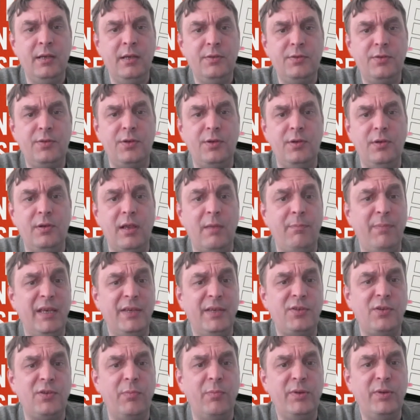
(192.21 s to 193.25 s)
a
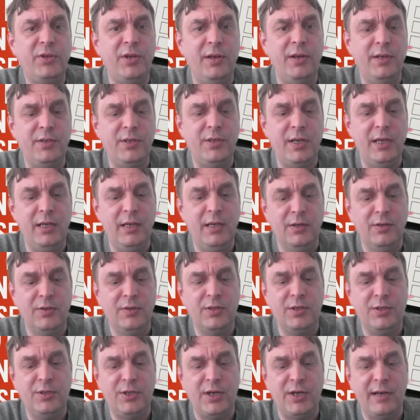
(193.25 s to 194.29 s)
missed opportunity to
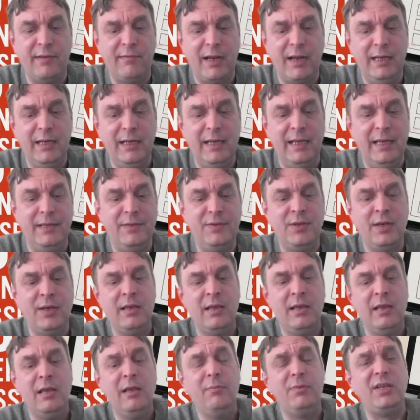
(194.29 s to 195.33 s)
generate
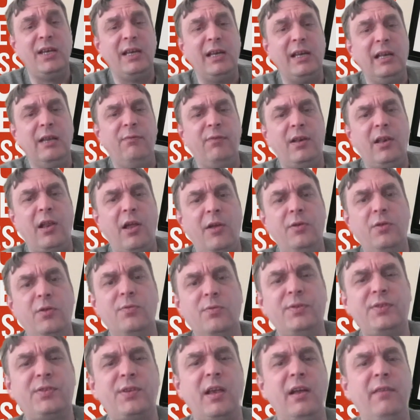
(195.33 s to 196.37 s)
leads, particularly for local
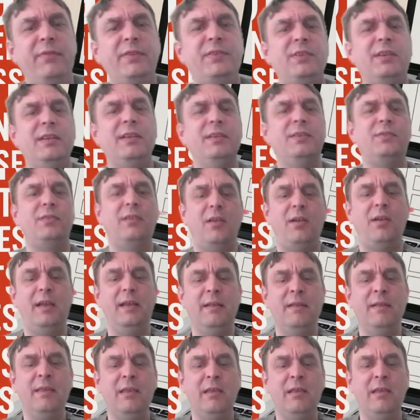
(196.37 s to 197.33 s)
services like